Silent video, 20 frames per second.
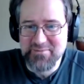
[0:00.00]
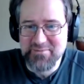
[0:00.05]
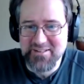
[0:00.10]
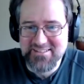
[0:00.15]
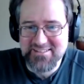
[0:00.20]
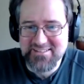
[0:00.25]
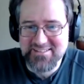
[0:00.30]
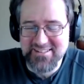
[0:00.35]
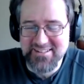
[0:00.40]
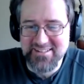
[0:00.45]

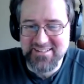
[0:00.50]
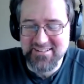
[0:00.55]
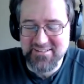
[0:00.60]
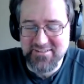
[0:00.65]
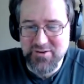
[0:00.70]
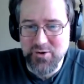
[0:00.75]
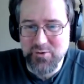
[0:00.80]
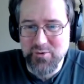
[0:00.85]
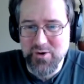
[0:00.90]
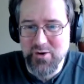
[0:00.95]
but
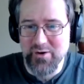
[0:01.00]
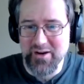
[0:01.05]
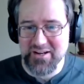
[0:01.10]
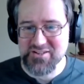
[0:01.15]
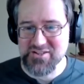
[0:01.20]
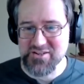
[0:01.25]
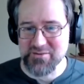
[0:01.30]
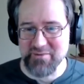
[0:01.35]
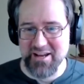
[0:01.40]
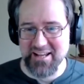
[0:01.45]

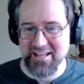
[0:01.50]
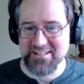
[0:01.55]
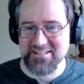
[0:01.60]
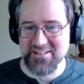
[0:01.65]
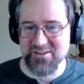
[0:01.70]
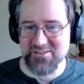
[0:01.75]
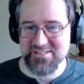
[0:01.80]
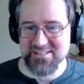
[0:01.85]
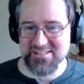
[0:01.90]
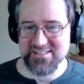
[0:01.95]
heroic shamanic
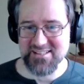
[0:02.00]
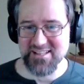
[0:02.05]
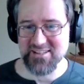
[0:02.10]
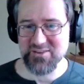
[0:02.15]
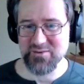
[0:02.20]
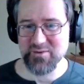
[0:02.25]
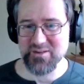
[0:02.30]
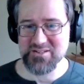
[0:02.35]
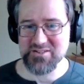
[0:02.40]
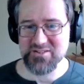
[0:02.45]
doses
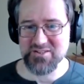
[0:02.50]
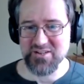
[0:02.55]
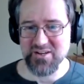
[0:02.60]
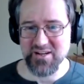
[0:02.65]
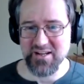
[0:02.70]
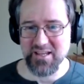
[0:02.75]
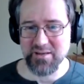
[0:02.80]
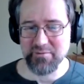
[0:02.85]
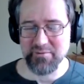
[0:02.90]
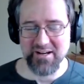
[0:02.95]
like the ones you're
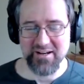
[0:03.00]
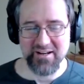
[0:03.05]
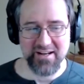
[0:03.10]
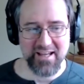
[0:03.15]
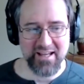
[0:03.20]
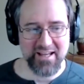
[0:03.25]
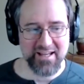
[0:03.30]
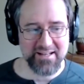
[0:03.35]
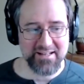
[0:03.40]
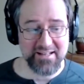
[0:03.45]
talking about.
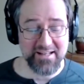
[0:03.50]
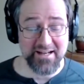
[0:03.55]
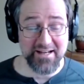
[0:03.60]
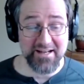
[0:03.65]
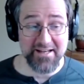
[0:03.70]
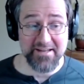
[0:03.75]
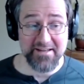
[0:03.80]
And